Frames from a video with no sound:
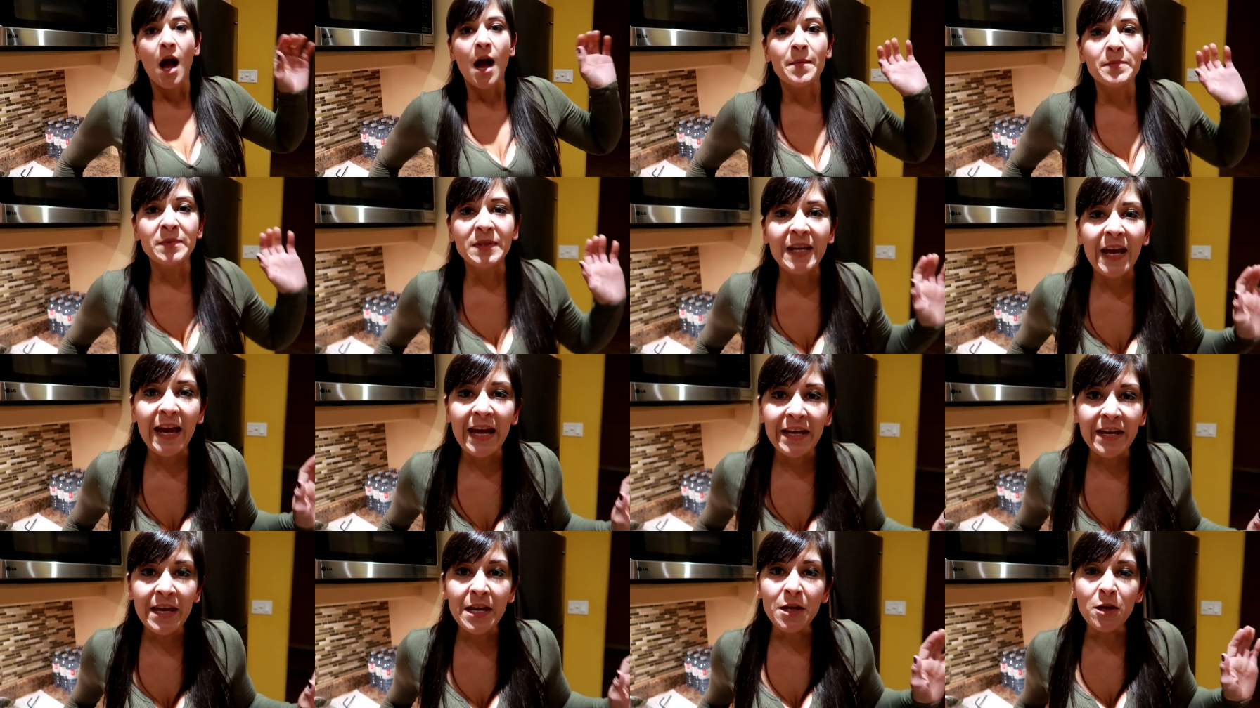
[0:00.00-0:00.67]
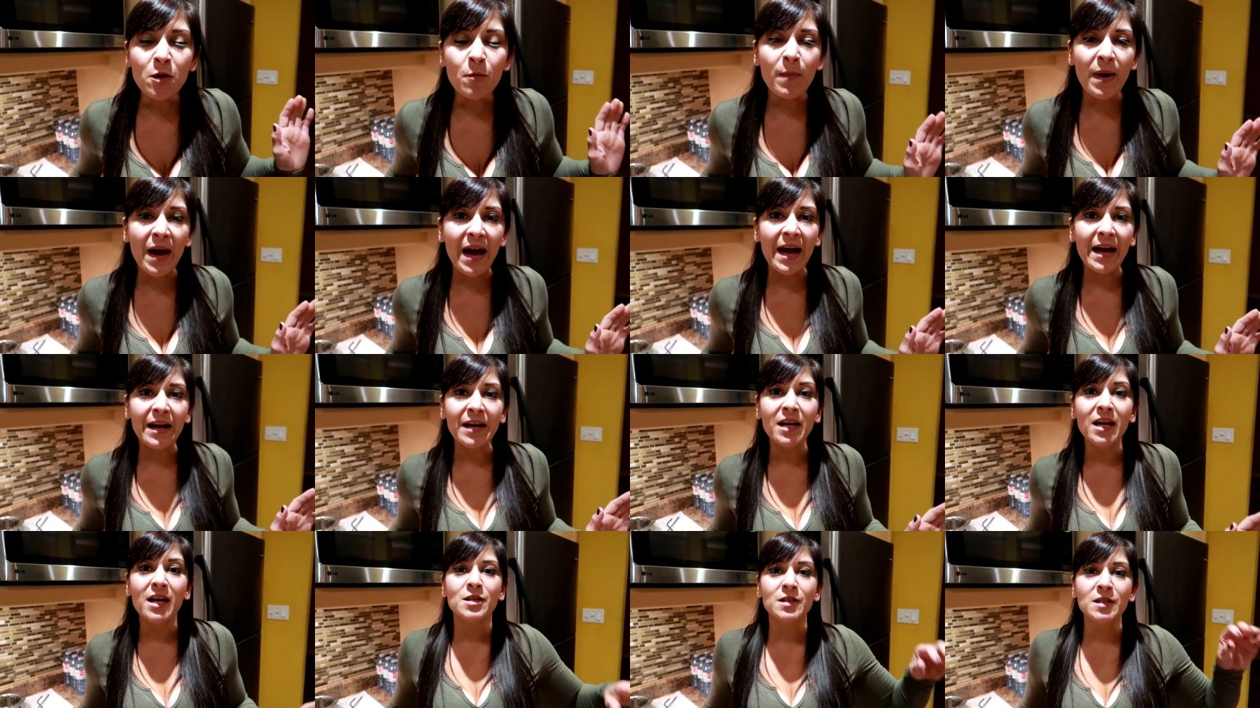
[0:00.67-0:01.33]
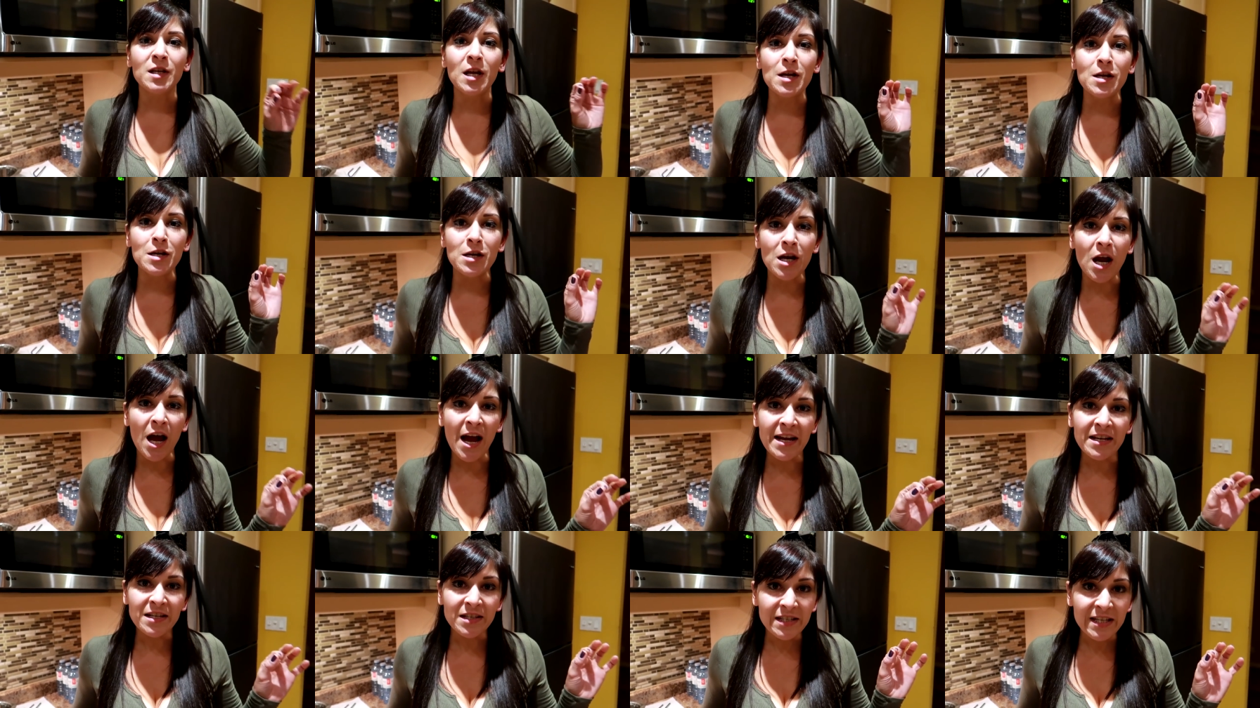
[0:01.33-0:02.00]
I'm taking you back to
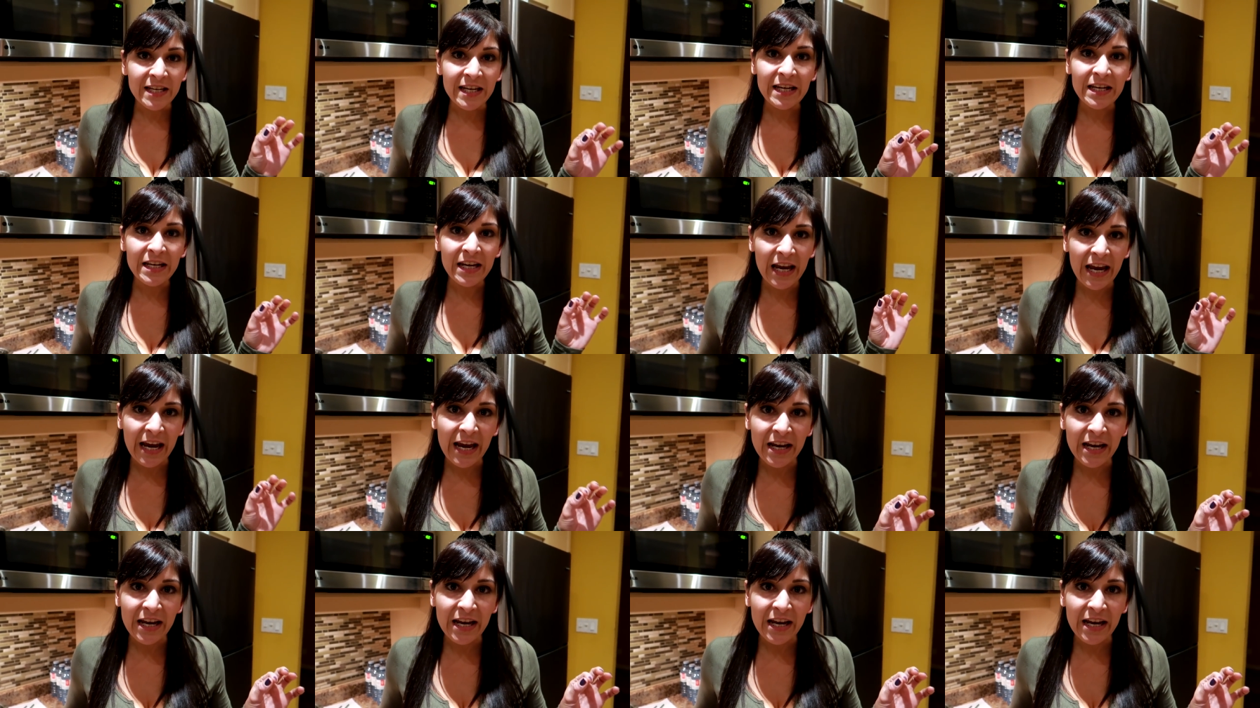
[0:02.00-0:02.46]
nineteen